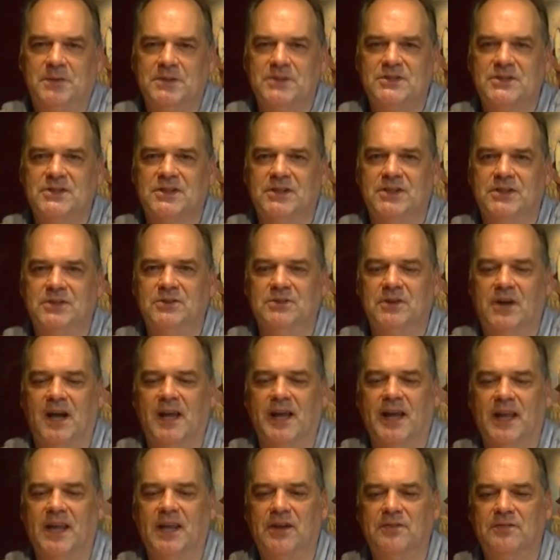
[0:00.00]
We're just going to do
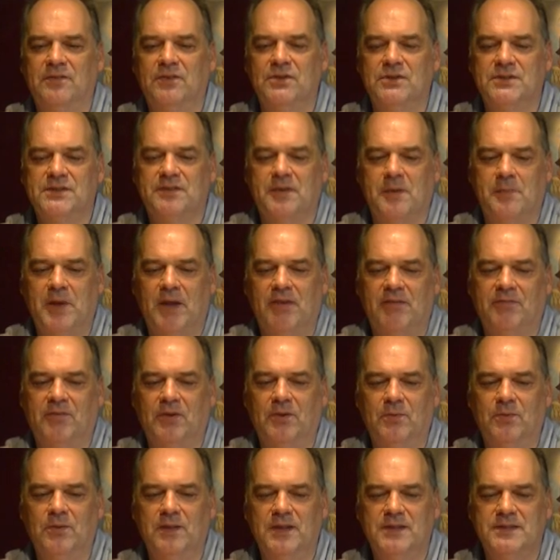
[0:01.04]
AyeAye reviews, have a bit of
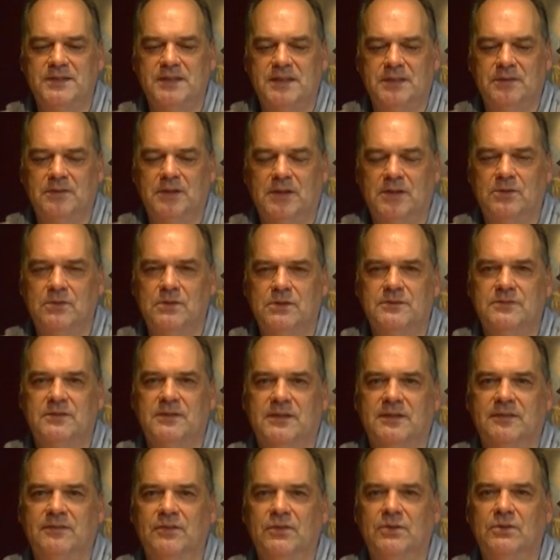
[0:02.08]
fun with it, see how it goes, and
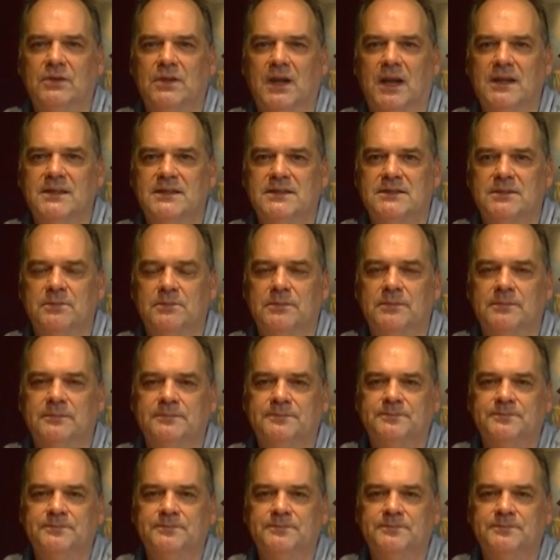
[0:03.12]
give you guys some